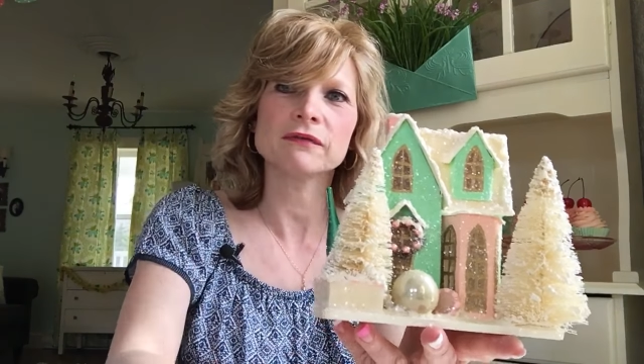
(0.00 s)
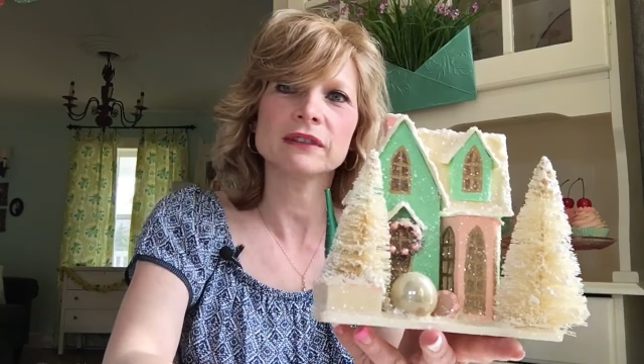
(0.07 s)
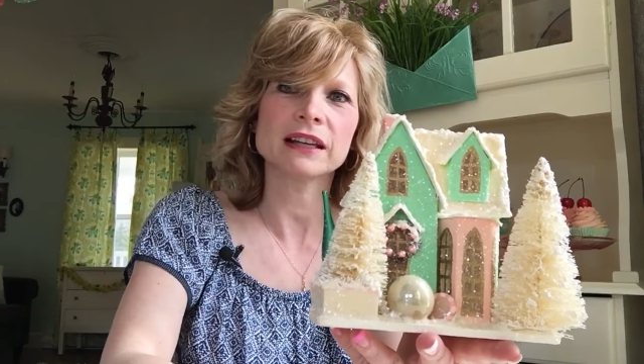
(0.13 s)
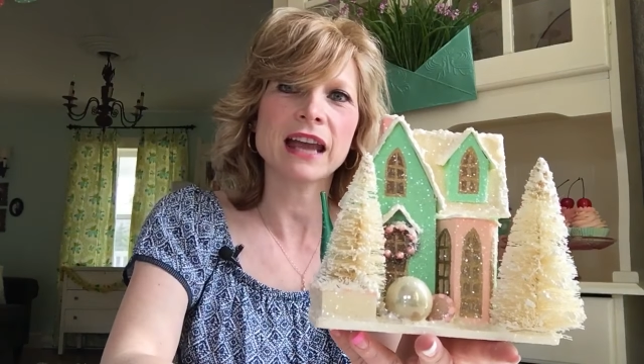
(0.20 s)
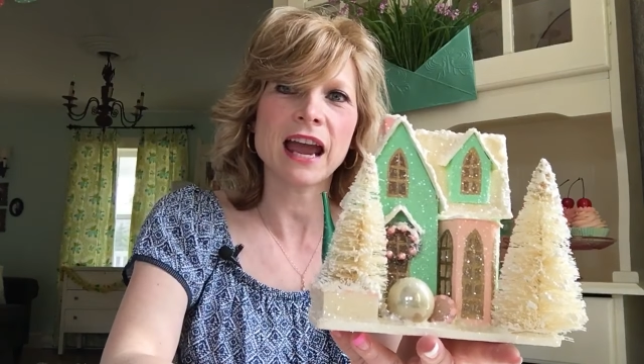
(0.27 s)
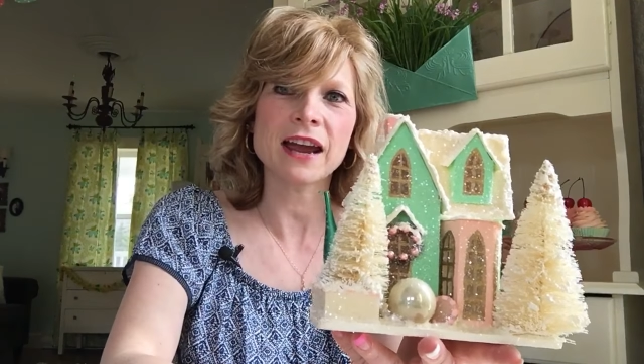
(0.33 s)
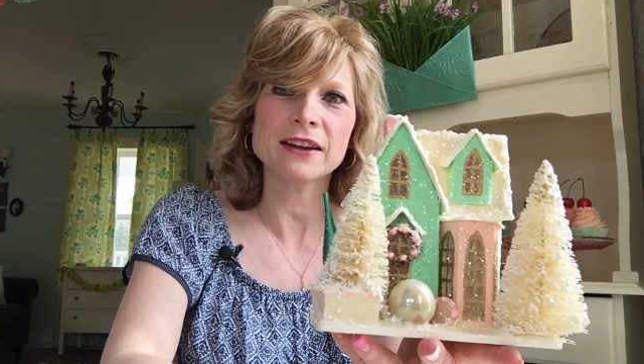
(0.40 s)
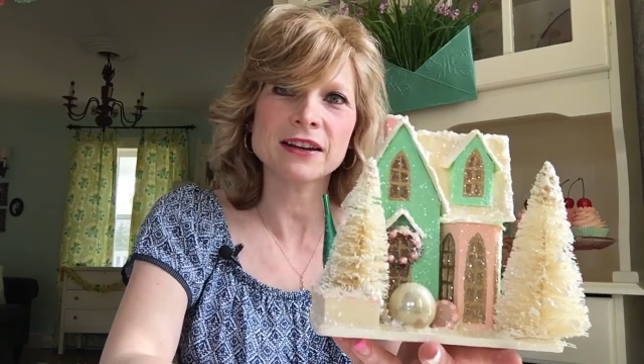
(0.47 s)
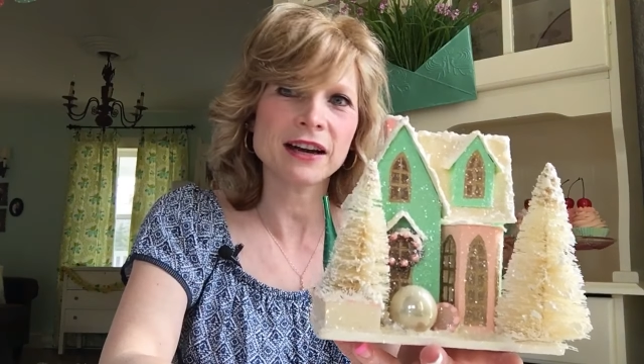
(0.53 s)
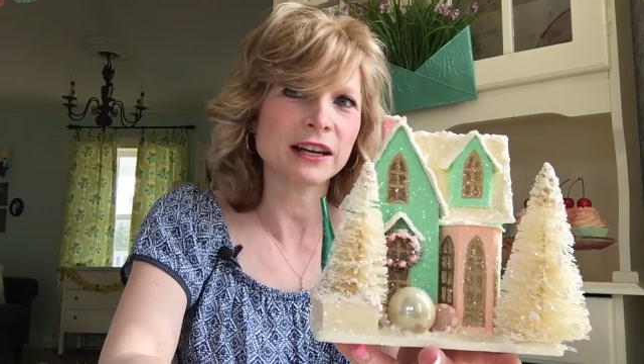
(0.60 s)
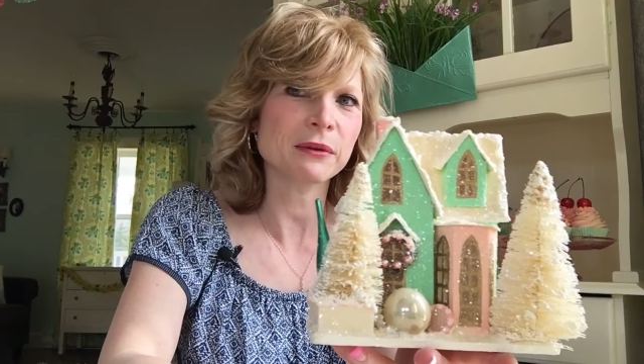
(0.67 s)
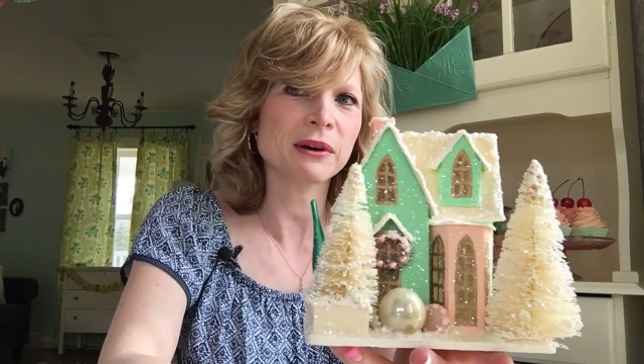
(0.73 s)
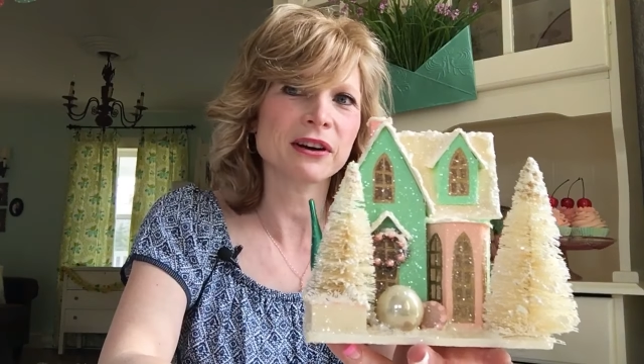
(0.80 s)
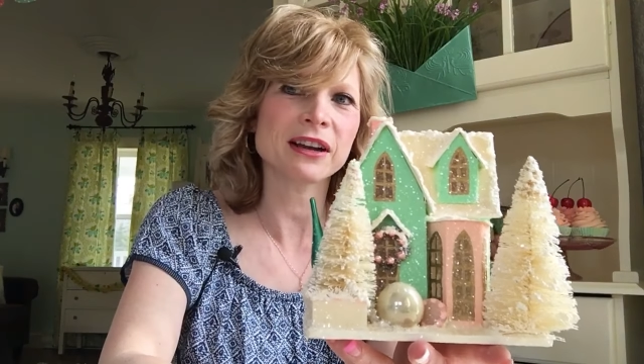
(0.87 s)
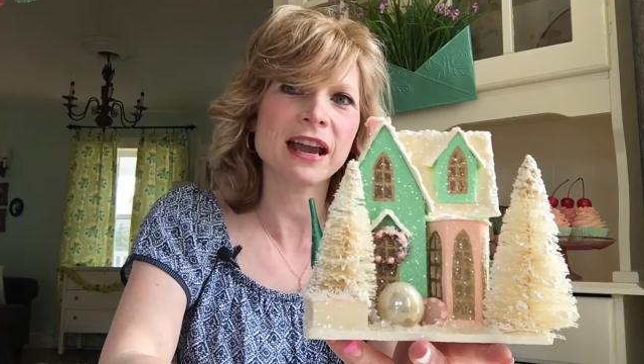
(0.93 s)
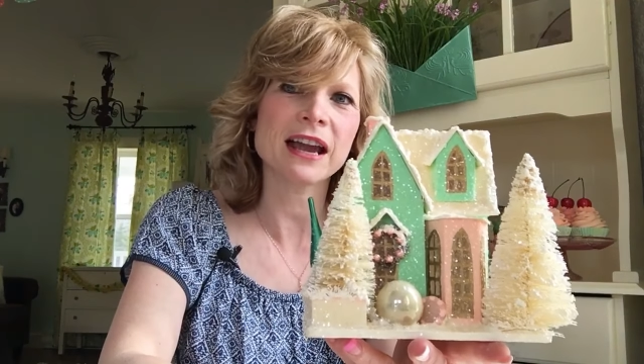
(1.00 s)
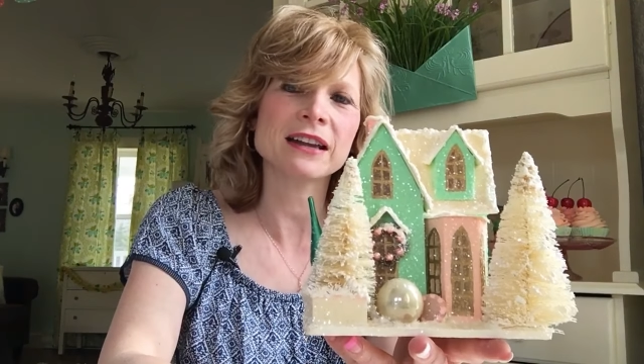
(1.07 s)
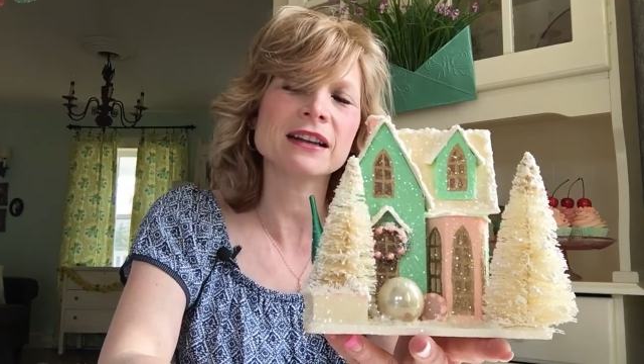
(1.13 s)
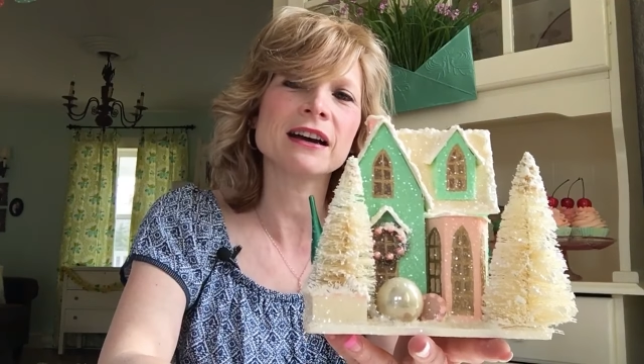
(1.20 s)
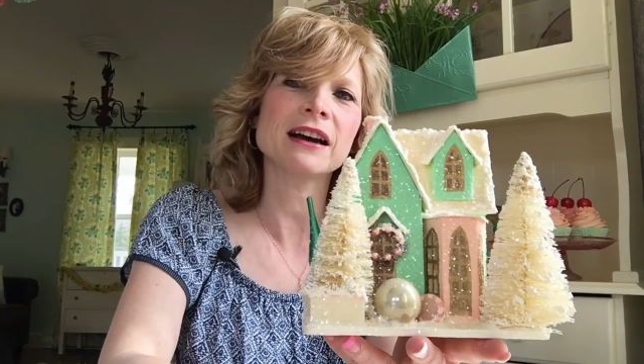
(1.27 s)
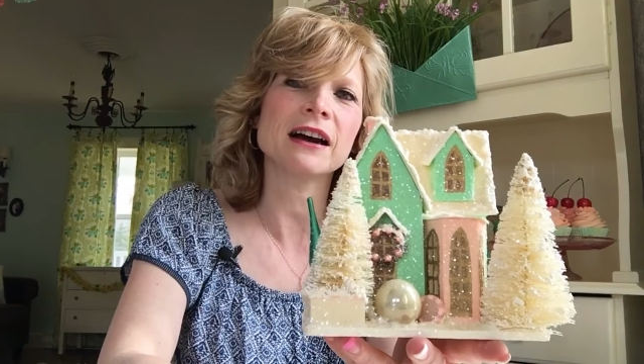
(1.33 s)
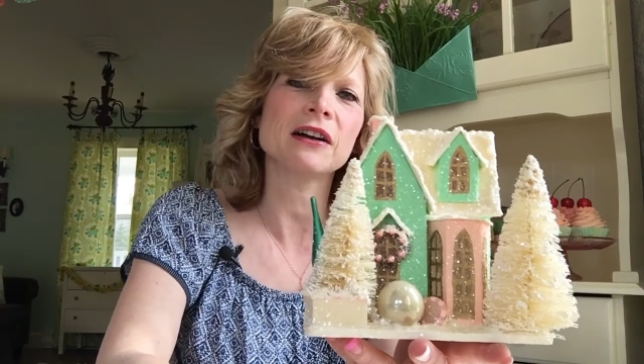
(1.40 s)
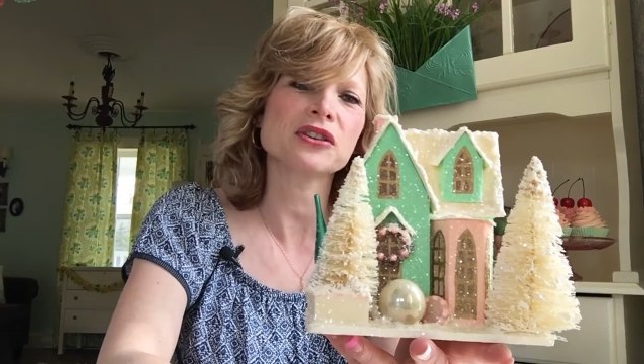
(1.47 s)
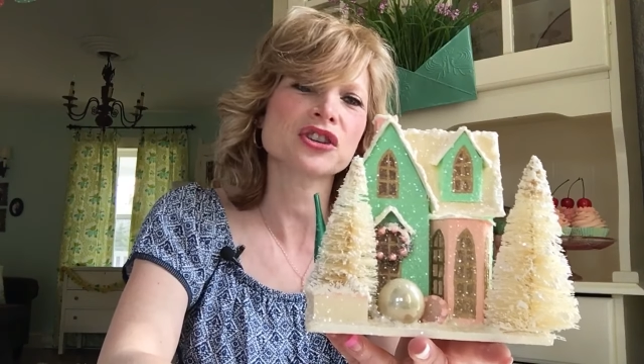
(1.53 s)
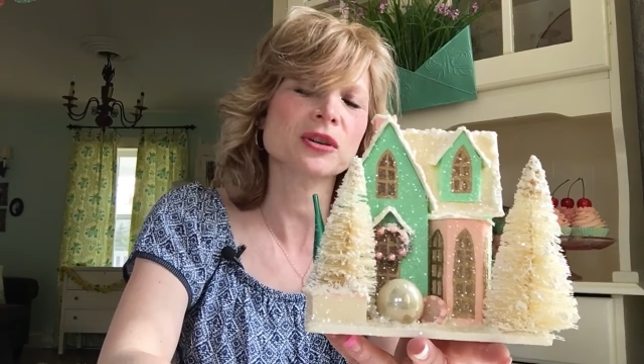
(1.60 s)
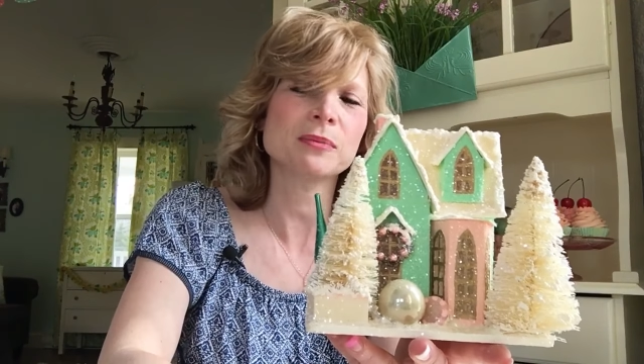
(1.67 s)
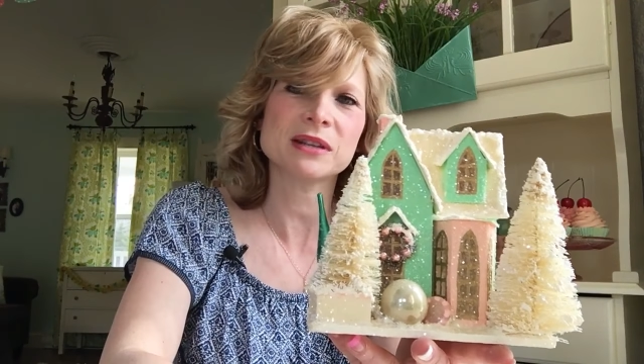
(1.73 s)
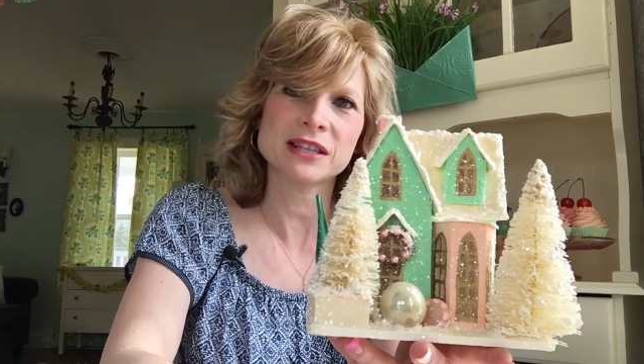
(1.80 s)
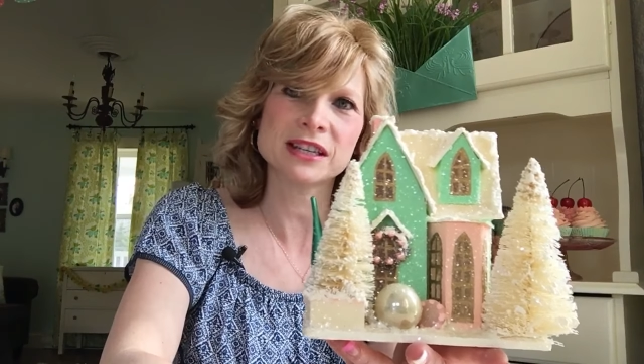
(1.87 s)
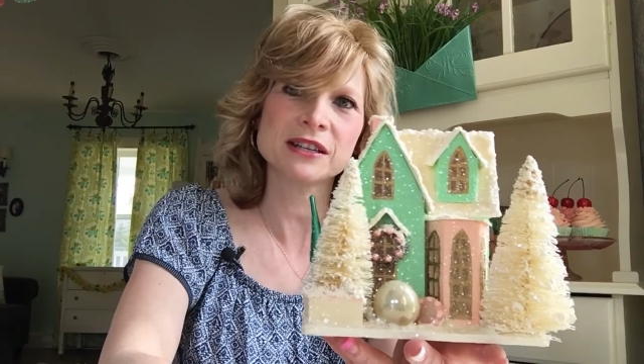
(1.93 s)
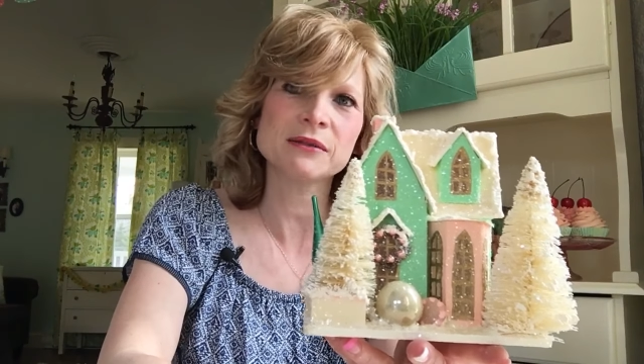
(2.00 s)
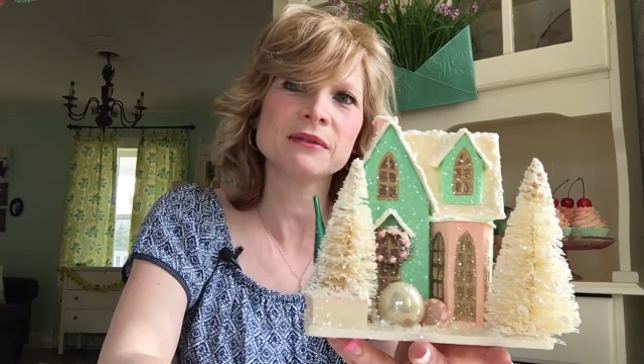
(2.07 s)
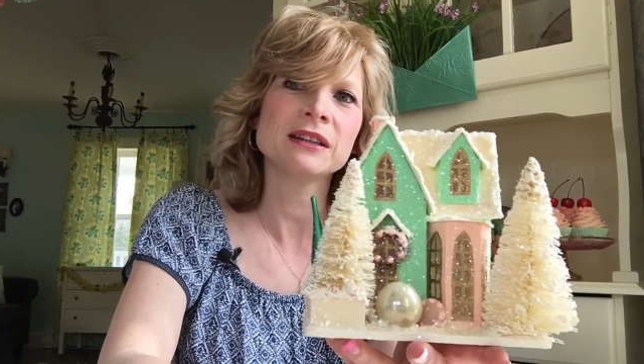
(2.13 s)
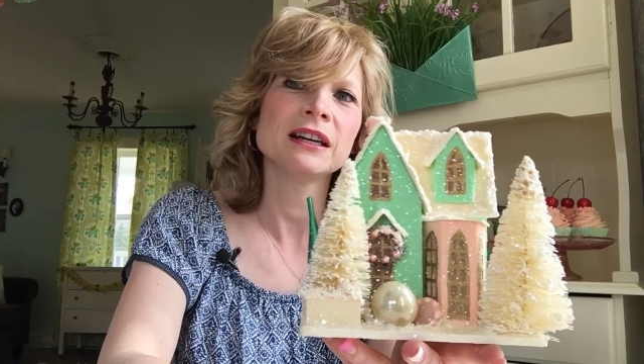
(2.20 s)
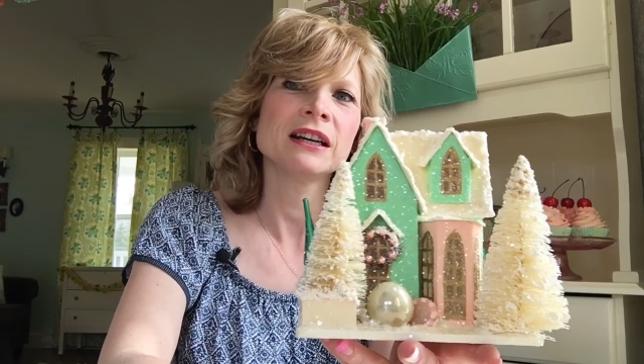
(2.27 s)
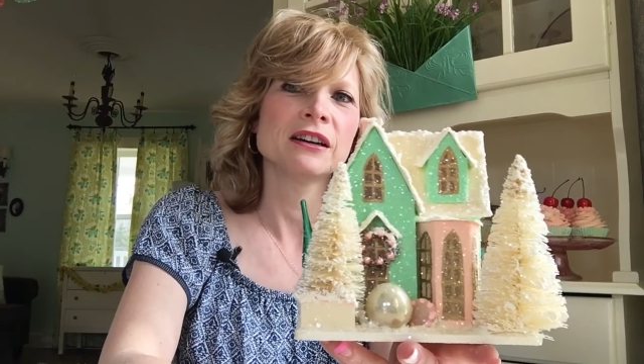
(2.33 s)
in Canada, anywhere in Canada. I'll ship it to you